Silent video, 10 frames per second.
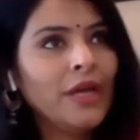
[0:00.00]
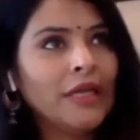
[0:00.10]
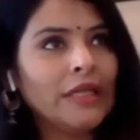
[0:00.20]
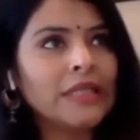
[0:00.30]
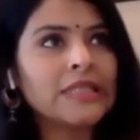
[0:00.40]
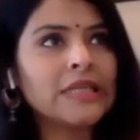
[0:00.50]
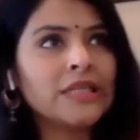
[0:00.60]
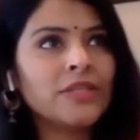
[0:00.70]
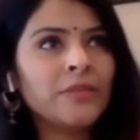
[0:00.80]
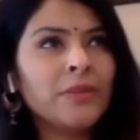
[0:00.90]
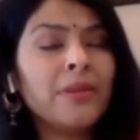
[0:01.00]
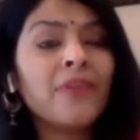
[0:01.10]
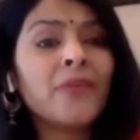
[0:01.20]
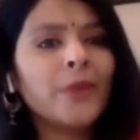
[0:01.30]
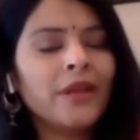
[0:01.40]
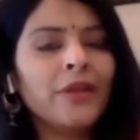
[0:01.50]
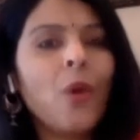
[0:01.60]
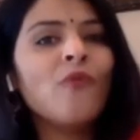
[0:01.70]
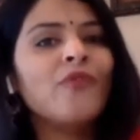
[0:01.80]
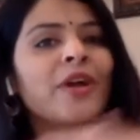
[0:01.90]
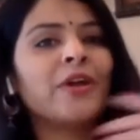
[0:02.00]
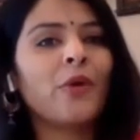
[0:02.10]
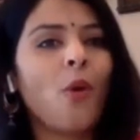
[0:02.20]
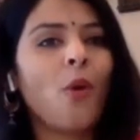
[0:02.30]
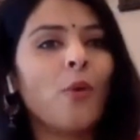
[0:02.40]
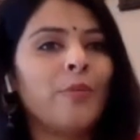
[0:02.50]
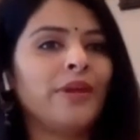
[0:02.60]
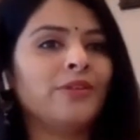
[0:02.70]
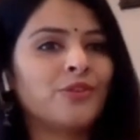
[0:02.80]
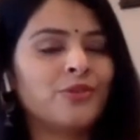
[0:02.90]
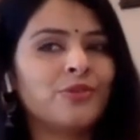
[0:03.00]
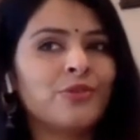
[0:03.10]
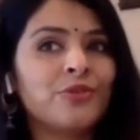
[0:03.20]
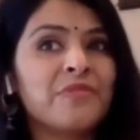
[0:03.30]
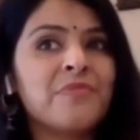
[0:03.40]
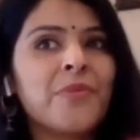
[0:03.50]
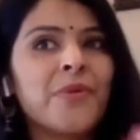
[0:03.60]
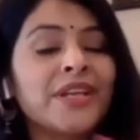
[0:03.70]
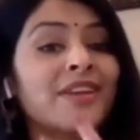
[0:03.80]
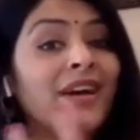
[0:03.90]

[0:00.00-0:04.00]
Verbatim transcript: in this country people are really very open to to embrace